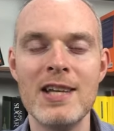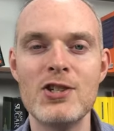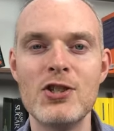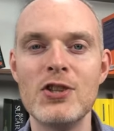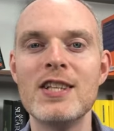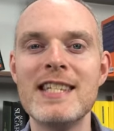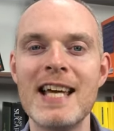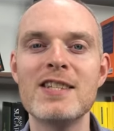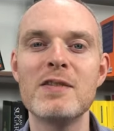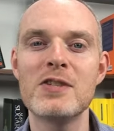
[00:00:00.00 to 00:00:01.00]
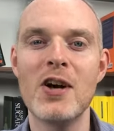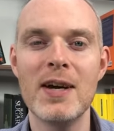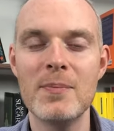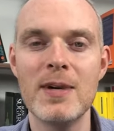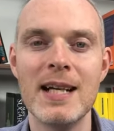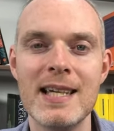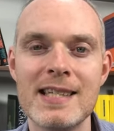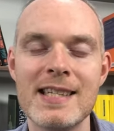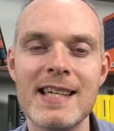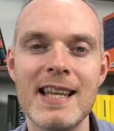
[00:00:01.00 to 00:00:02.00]
stood the test of time really is
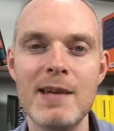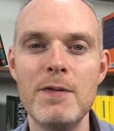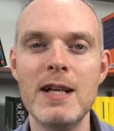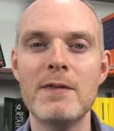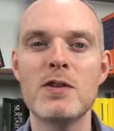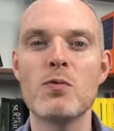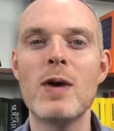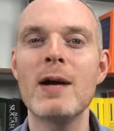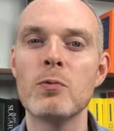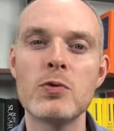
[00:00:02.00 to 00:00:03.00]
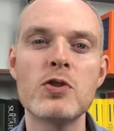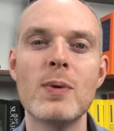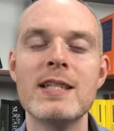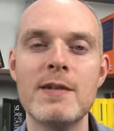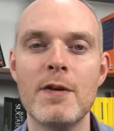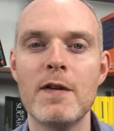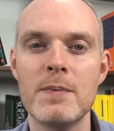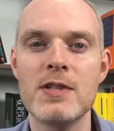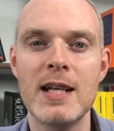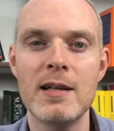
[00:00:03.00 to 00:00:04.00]
to say that if you left around
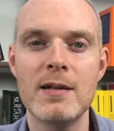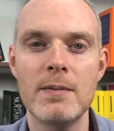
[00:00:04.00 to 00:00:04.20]
25%